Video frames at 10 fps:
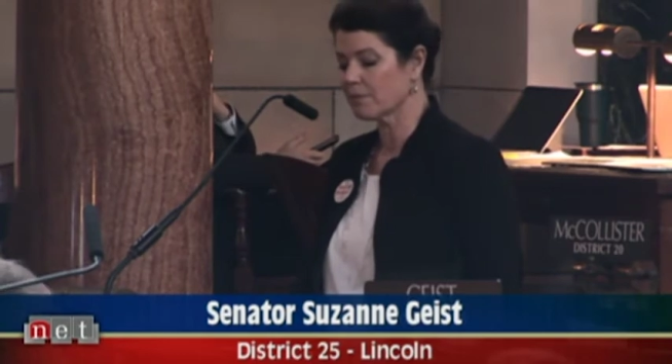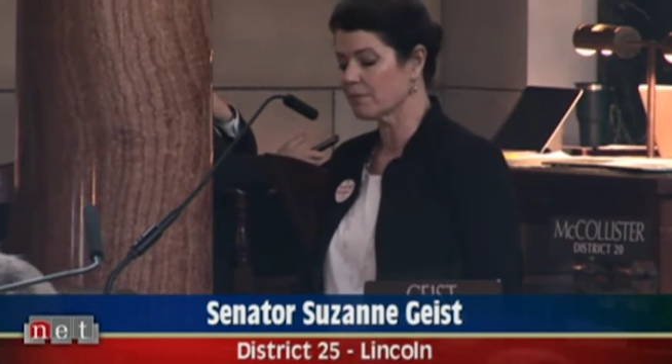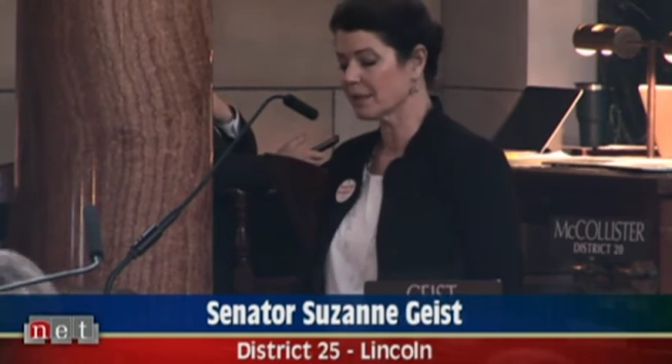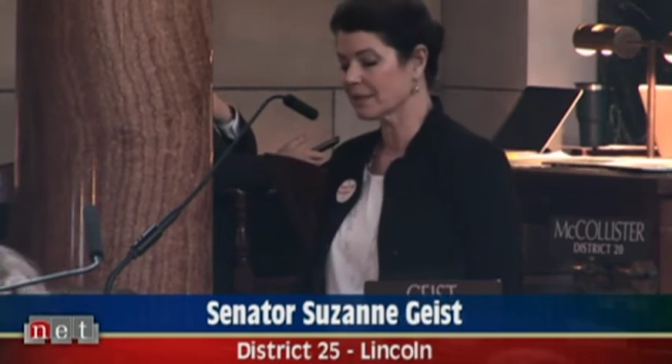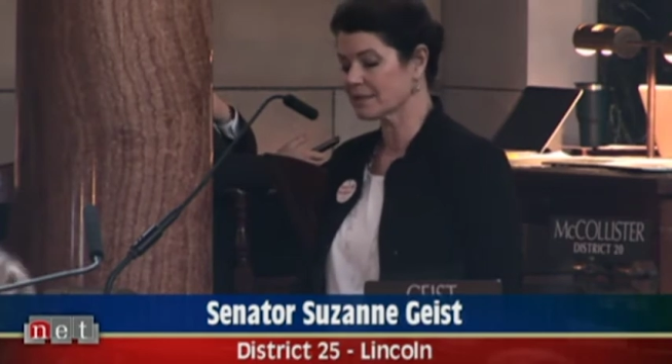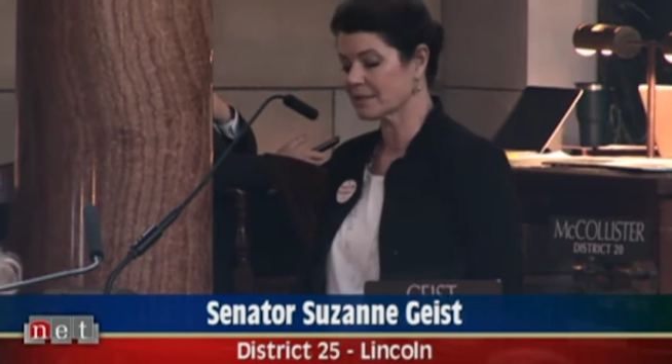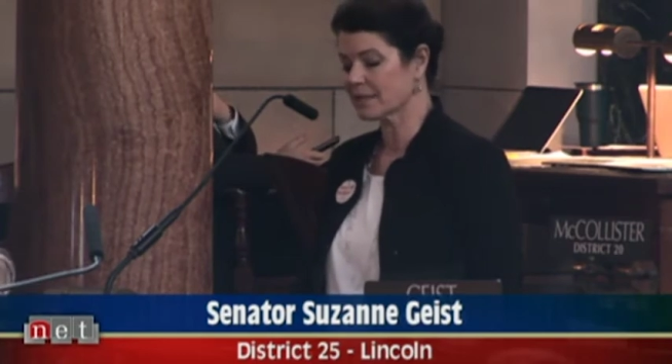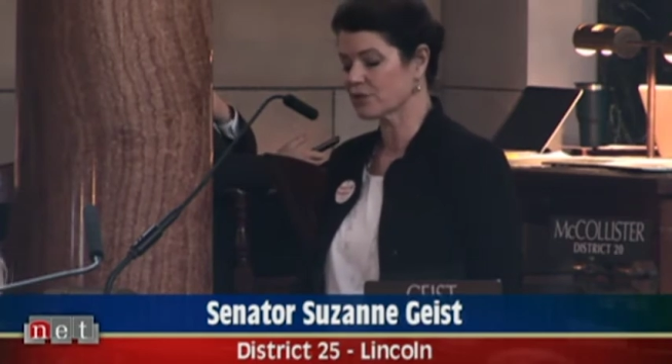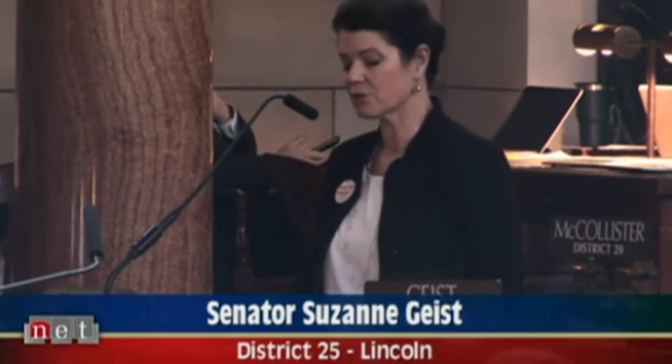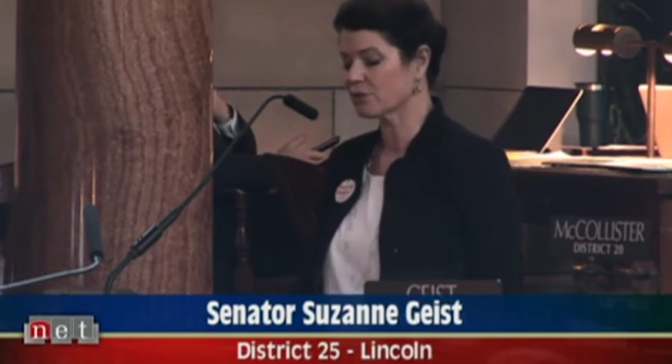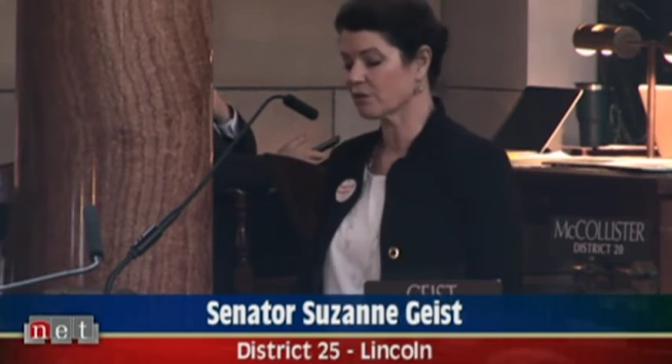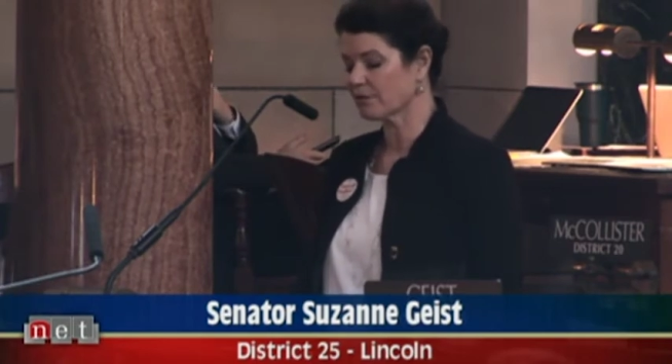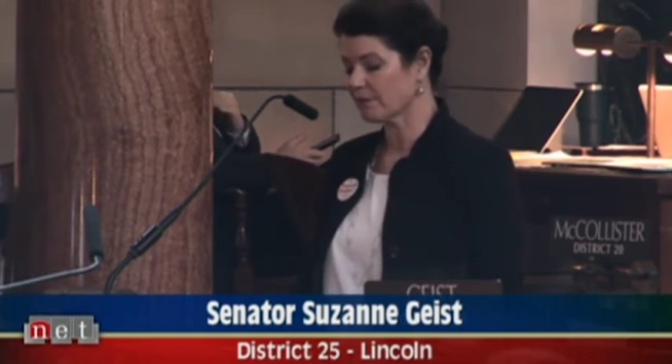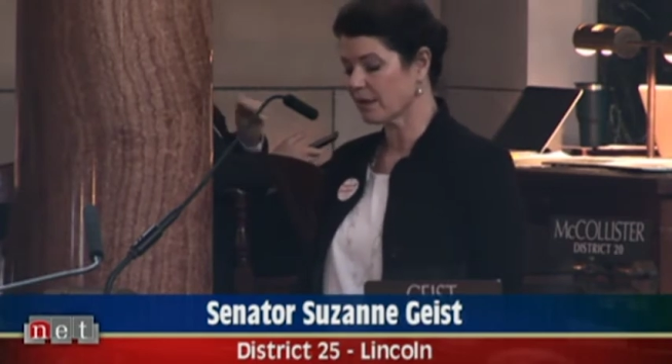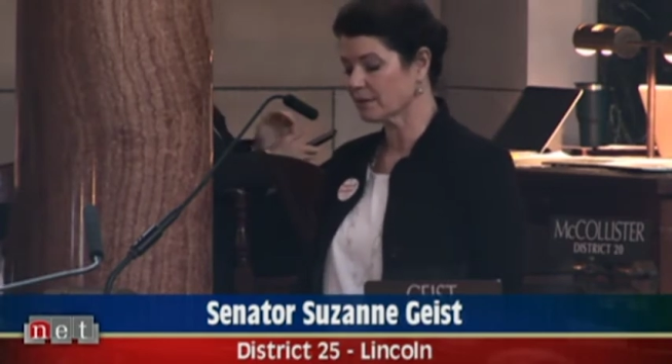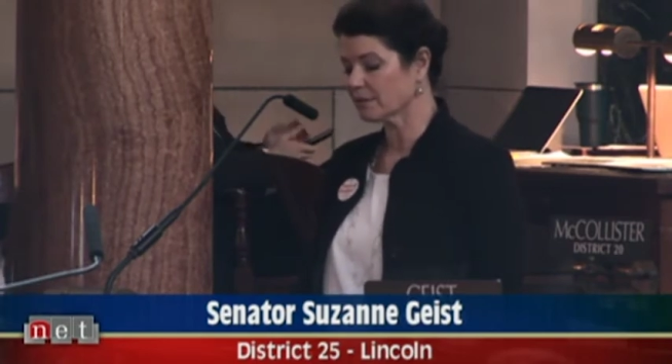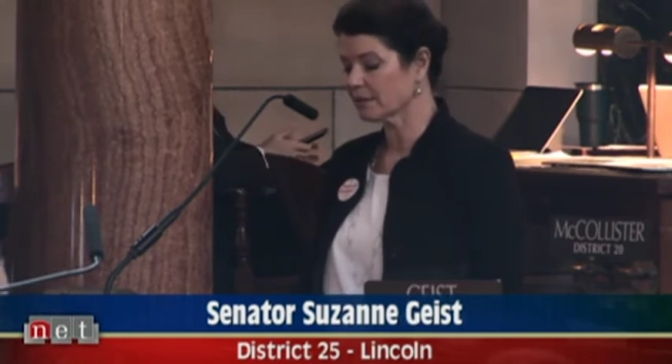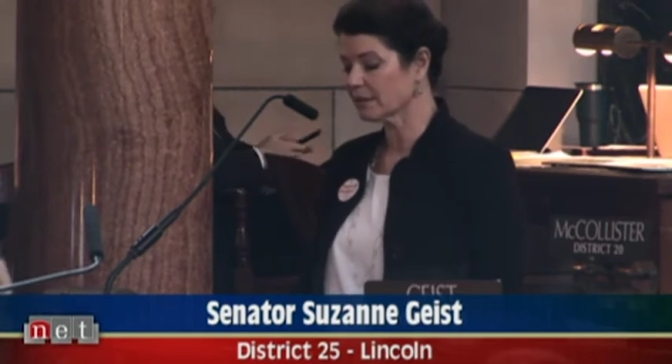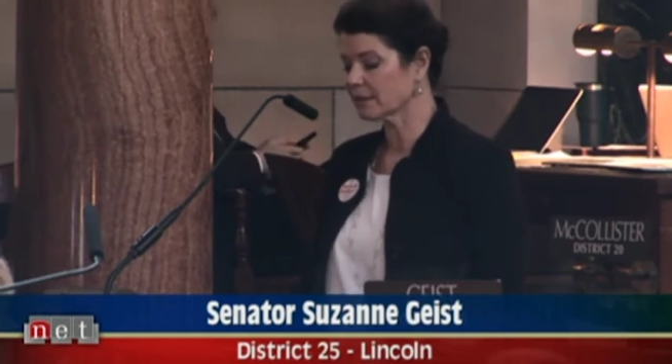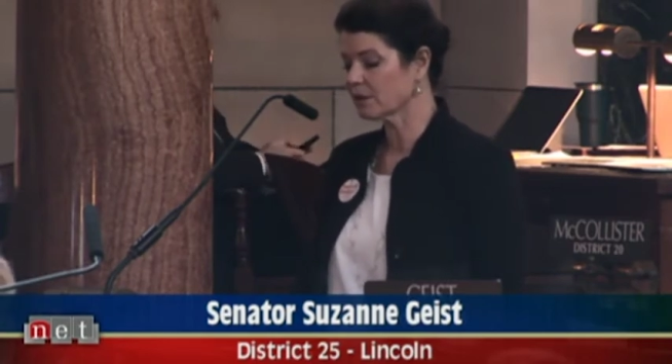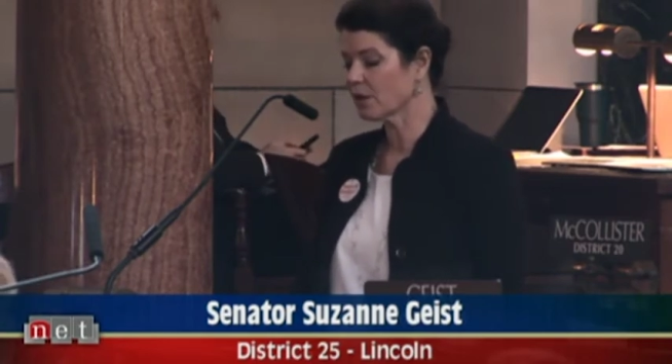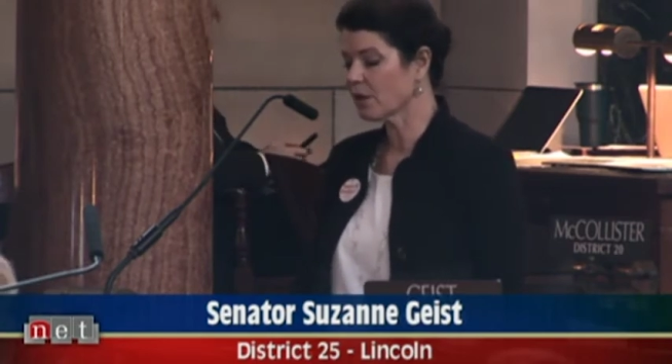molestation or fondling,